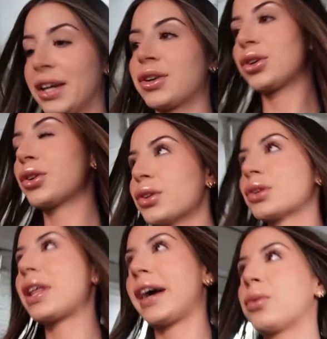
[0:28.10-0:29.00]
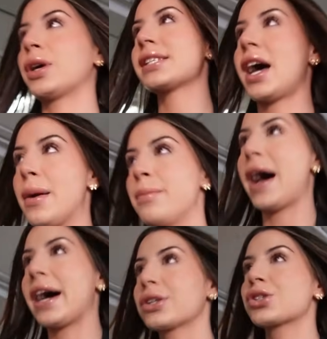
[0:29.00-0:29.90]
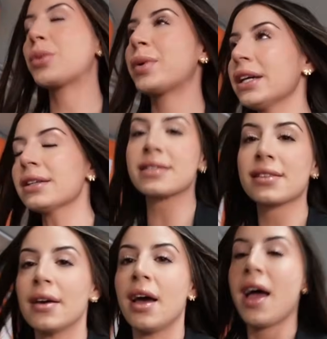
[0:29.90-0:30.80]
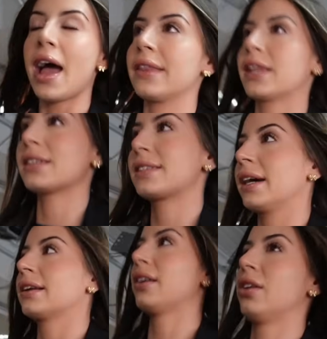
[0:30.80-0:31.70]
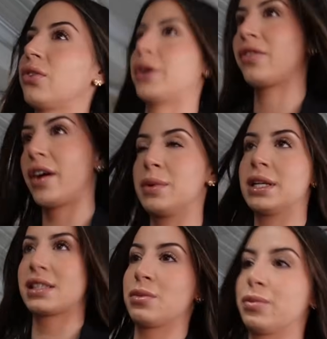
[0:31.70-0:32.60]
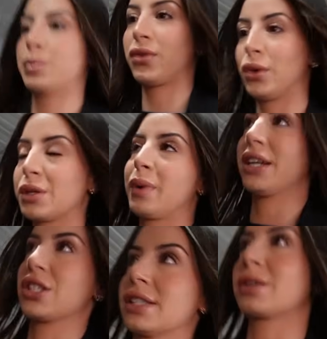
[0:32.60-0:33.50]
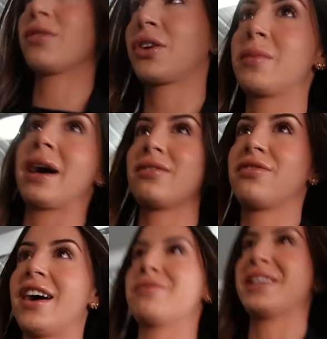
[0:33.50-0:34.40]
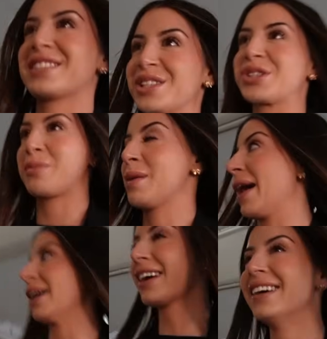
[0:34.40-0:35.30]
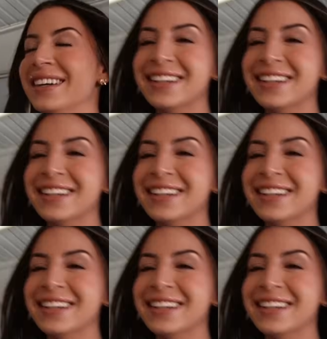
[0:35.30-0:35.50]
I googled like what time bag drop is, and they said 45 minutes before departure, so I've got about 5 minutes to drop my bag.